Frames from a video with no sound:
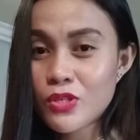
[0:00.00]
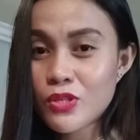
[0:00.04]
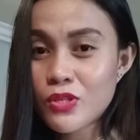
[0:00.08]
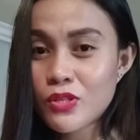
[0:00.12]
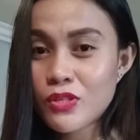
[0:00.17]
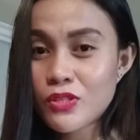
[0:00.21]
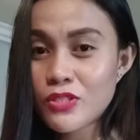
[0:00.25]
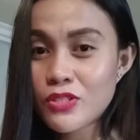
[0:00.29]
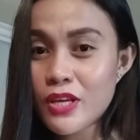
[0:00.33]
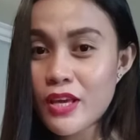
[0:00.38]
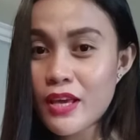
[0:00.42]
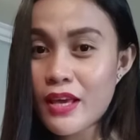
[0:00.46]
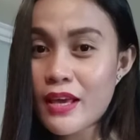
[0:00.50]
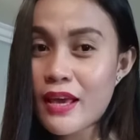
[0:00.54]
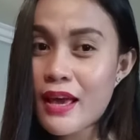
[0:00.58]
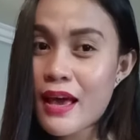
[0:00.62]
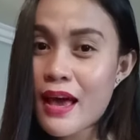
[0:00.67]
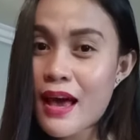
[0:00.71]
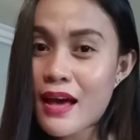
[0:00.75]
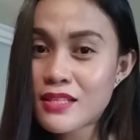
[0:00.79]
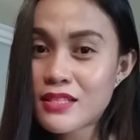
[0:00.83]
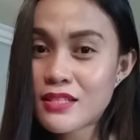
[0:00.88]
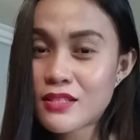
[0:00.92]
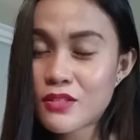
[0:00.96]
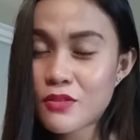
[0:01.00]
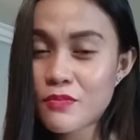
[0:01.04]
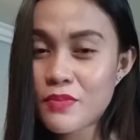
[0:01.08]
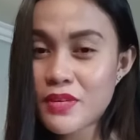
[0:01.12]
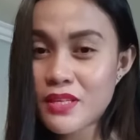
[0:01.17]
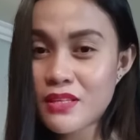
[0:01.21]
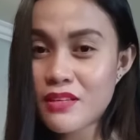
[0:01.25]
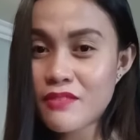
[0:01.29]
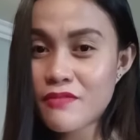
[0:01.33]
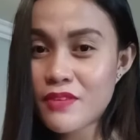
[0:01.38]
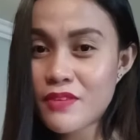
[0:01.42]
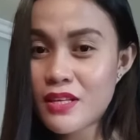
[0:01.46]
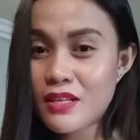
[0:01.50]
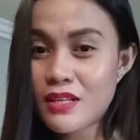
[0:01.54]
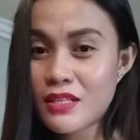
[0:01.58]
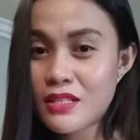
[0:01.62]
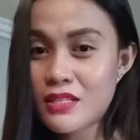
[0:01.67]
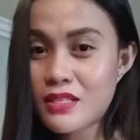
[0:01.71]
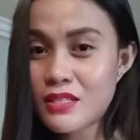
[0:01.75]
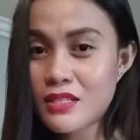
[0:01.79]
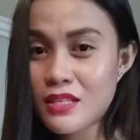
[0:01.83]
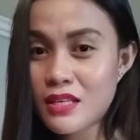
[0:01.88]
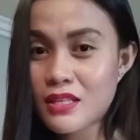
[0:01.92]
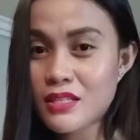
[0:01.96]
she has to be given
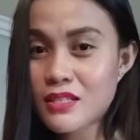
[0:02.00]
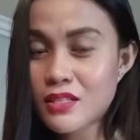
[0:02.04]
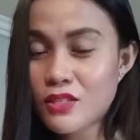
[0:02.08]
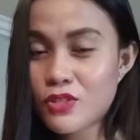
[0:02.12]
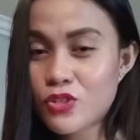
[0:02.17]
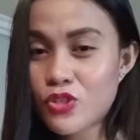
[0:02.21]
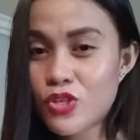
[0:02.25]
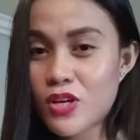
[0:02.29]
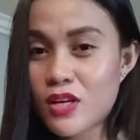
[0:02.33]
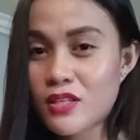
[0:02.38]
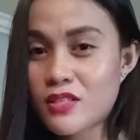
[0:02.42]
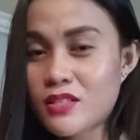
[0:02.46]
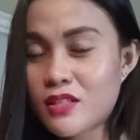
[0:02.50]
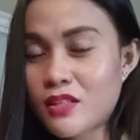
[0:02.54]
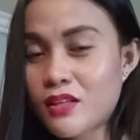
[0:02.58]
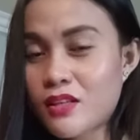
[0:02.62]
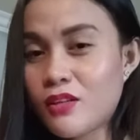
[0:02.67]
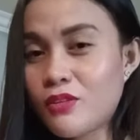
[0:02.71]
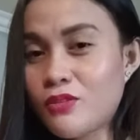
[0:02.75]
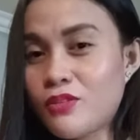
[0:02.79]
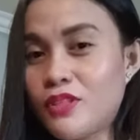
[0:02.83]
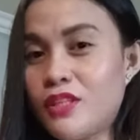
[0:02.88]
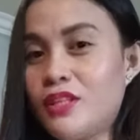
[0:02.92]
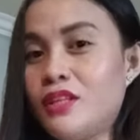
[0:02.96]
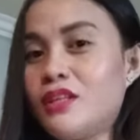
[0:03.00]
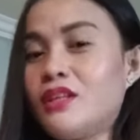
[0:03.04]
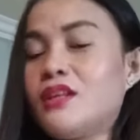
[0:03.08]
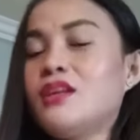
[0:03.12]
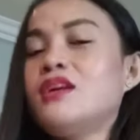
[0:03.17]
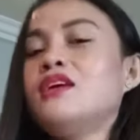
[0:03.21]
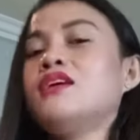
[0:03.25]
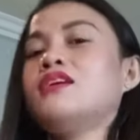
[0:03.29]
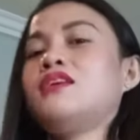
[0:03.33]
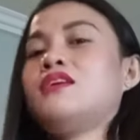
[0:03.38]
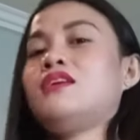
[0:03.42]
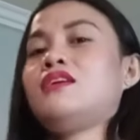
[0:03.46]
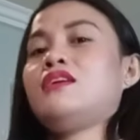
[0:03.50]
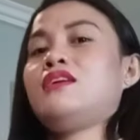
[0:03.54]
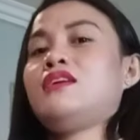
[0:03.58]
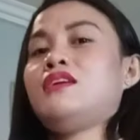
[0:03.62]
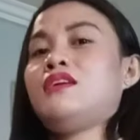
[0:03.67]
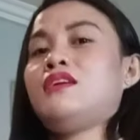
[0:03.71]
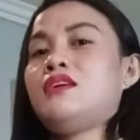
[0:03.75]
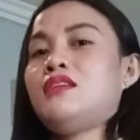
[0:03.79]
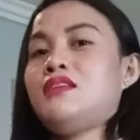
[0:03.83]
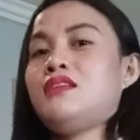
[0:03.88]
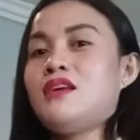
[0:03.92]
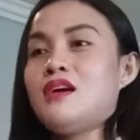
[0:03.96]
6 shots, including
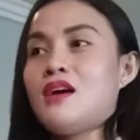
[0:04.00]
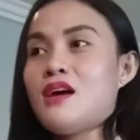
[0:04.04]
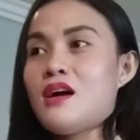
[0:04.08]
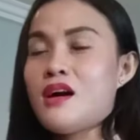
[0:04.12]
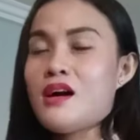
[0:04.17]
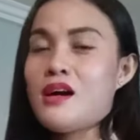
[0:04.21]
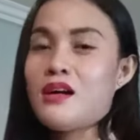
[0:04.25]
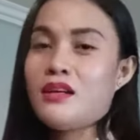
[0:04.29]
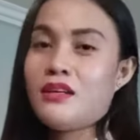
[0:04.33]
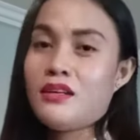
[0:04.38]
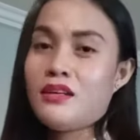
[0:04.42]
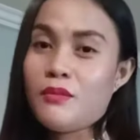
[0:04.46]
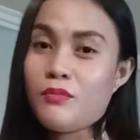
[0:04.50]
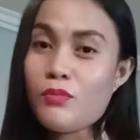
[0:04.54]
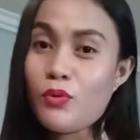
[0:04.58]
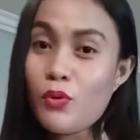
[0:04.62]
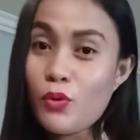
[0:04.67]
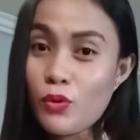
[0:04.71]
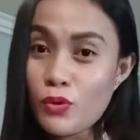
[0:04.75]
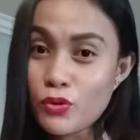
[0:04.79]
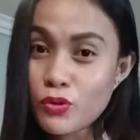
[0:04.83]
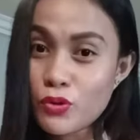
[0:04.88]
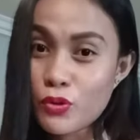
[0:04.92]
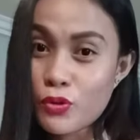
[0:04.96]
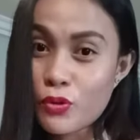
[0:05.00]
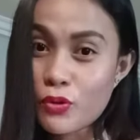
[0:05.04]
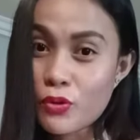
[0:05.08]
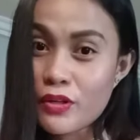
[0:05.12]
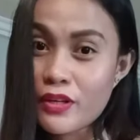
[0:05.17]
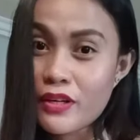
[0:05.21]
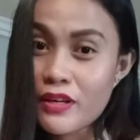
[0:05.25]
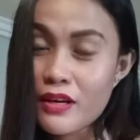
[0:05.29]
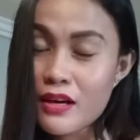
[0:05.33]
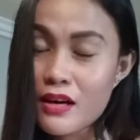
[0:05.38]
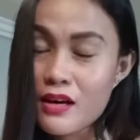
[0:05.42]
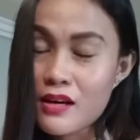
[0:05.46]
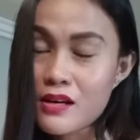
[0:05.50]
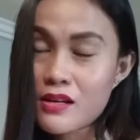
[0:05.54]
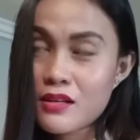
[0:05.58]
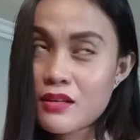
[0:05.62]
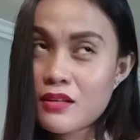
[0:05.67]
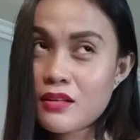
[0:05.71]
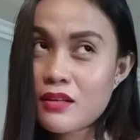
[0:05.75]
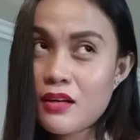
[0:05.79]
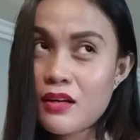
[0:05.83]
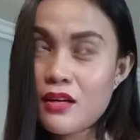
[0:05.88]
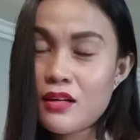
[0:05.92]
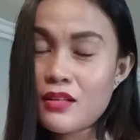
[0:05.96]
the bulutong or the
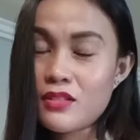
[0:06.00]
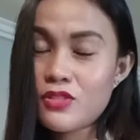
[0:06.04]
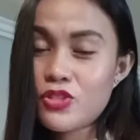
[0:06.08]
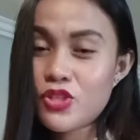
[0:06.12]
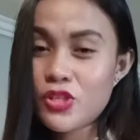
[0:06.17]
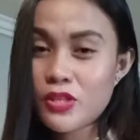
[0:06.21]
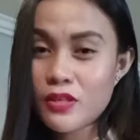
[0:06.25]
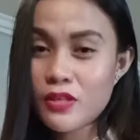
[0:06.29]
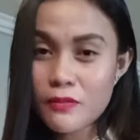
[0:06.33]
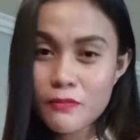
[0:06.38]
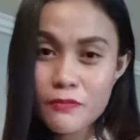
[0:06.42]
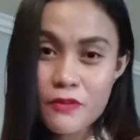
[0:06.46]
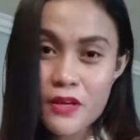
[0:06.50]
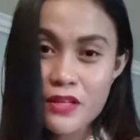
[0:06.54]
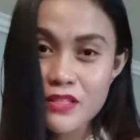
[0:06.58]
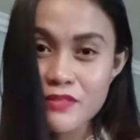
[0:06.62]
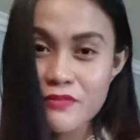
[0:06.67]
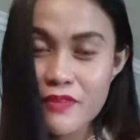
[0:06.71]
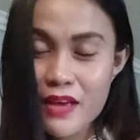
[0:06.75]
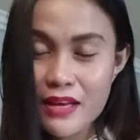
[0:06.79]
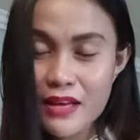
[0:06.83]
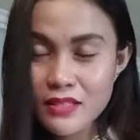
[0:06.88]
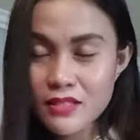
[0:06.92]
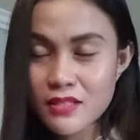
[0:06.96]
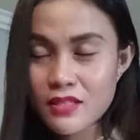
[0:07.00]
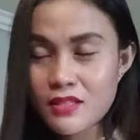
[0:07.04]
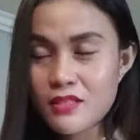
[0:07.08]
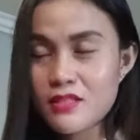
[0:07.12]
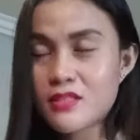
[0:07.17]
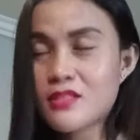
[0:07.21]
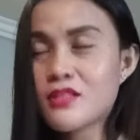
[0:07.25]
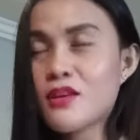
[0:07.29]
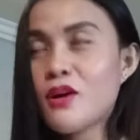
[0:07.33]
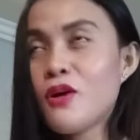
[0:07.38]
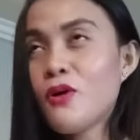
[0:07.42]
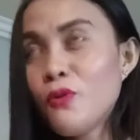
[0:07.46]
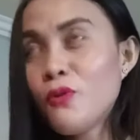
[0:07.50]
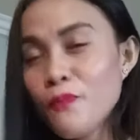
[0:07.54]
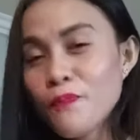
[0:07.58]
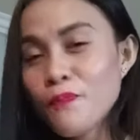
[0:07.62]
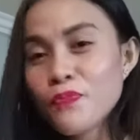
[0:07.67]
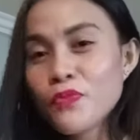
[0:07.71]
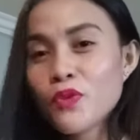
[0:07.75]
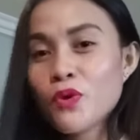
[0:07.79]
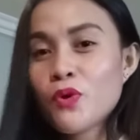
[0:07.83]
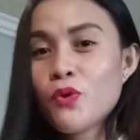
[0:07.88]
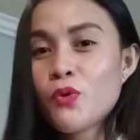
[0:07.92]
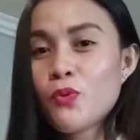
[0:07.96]
chicken pox vaccine. So
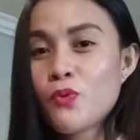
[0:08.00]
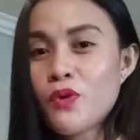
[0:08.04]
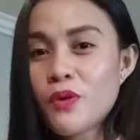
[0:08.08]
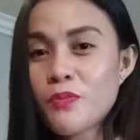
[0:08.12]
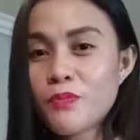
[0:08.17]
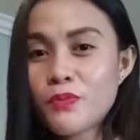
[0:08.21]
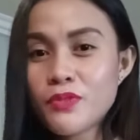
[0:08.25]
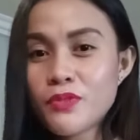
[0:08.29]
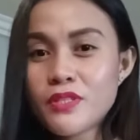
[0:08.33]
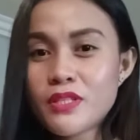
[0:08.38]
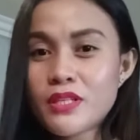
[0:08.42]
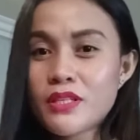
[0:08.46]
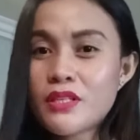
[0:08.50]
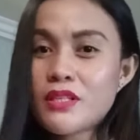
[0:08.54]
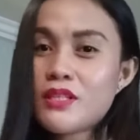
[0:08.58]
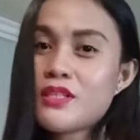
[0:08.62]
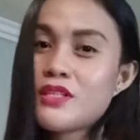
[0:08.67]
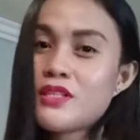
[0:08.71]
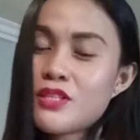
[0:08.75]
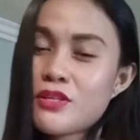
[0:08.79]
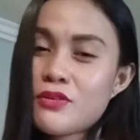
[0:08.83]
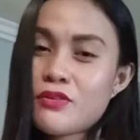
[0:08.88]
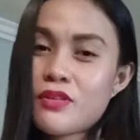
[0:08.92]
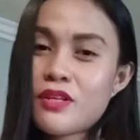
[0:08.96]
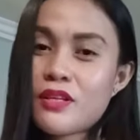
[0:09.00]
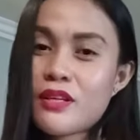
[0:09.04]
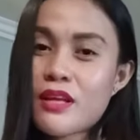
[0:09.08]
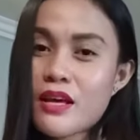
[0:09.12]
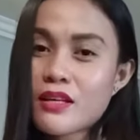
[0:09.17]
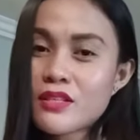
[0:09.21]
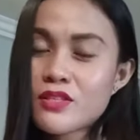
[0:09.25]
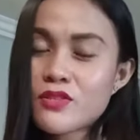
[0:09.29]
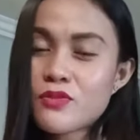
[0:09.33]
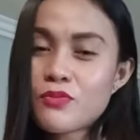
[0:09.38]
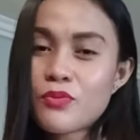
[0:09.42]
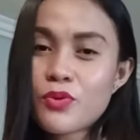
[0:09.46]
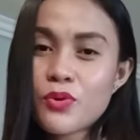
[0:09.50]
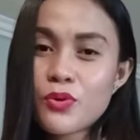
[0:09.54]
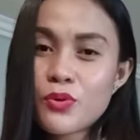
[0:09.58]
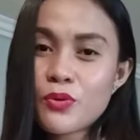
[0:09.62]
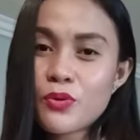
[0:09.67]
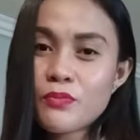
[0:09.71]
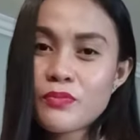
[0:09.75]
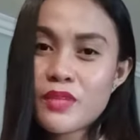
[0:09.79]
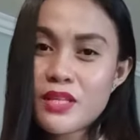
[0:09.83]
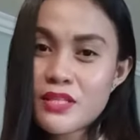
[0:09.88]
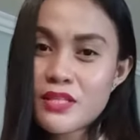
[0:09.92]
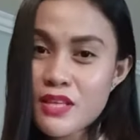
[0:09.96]
we proceeded to the next
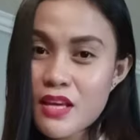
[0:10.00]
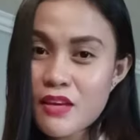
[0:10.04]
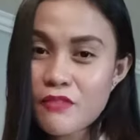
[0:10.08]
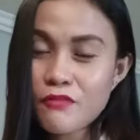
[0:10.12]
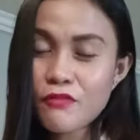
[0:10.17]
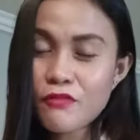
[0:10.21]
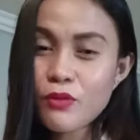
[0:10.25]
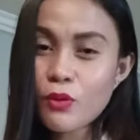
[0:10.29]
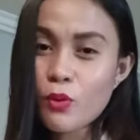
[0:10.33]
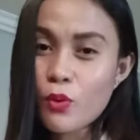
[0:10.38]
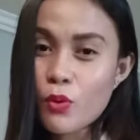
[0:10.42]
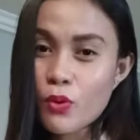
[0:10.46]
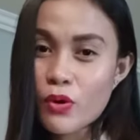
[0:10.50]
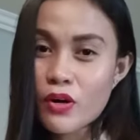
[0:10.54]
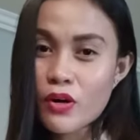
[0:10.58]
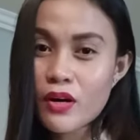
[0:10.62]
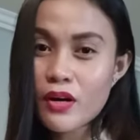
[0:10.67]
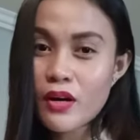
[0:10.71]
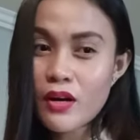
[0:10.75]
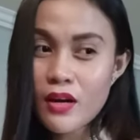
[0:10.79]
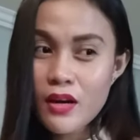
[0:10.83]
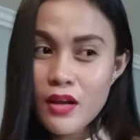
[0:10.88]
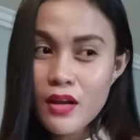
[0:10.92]
room, the same floor.